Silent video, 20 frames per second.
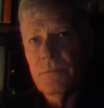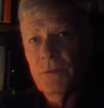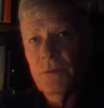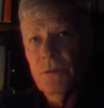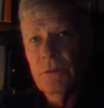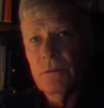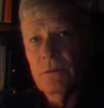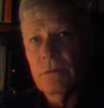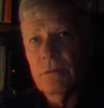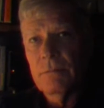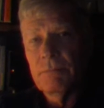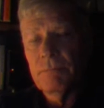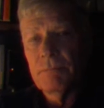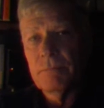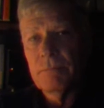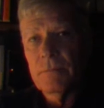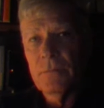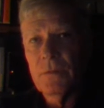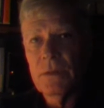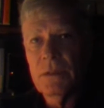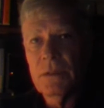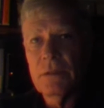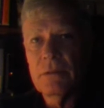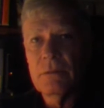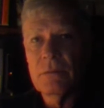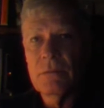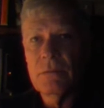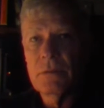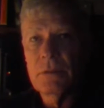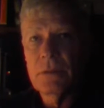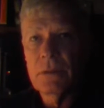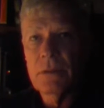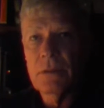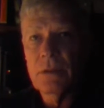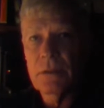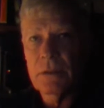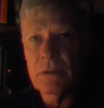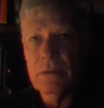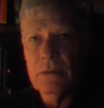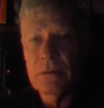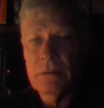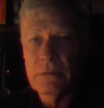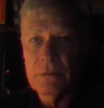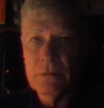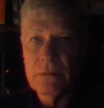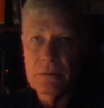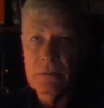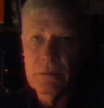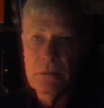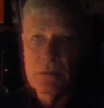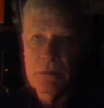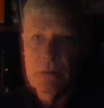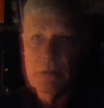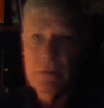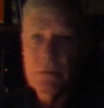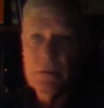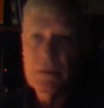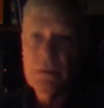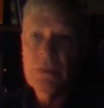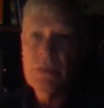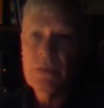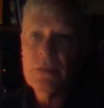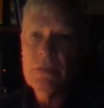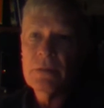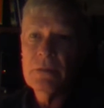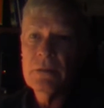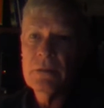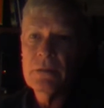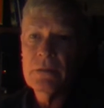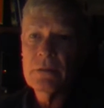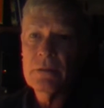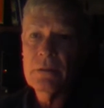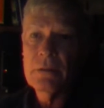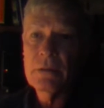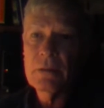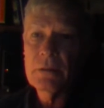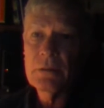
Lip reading: food when you cook it. So when you cook it under